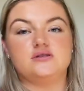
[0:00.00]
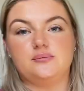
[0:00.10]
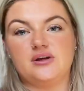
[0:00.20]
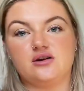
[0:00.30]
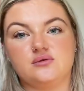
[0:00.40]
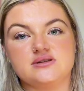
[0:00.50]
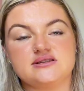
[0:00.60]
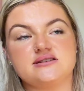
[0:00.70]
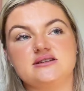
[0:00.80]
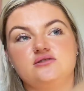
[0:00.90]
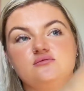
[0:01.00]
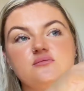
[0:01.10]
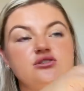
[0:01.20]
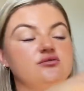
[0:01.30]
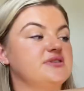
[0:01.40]
the bigger ones, because I do them
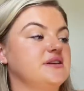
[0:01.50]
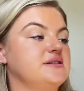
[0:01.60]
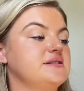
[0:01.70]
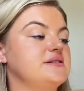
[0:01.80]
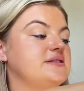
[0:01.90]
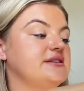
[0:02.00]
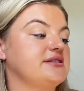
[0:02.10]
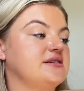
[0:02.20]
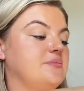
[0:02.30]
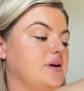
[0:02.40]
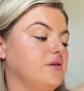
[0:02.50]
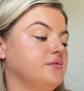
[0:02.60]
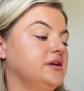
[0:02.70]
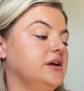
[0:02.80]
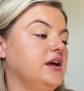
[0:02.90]
in two sizes, this is the bigger
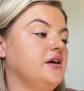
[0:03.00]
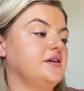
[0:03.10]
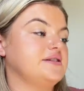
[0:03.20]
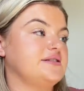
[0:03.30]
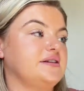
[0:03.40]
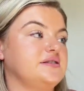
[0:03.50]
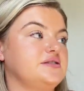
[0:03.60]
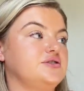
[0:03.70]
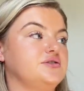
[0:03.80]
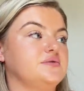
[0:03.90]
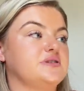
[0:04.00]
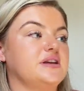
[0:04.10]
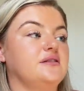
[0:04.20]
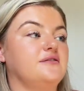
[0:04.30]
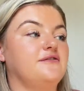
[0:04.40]
one, I decided to do it
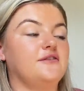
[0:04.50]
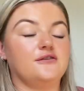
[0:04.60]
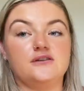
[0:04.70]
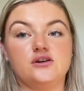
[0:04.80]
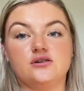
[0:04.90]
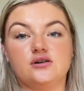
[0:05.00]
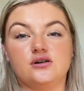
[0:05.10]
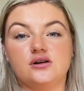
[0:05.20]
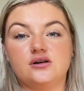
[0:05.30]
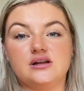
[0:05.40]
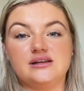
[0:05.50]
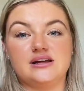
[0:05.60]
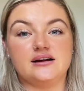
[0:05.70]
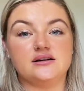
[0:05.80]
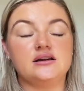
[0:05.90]
in the fluffier
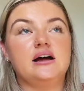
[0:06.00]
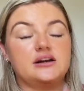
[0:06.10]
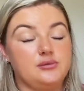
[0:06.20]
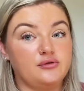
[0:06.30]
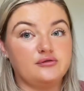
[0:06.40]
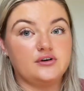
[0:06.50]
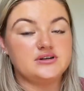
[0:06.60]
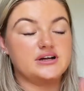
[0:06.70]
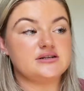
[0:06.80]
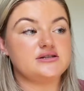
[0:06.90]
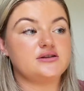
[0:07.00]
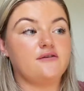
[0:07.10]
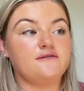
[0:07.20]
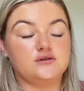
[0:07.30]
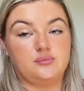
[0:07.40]
yarn, and I prefer that
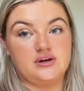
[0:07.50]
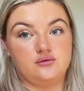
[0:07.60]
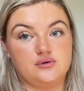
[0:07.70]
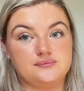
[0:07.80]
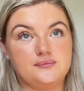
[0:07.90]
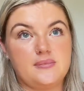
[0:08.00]
for the bigger one.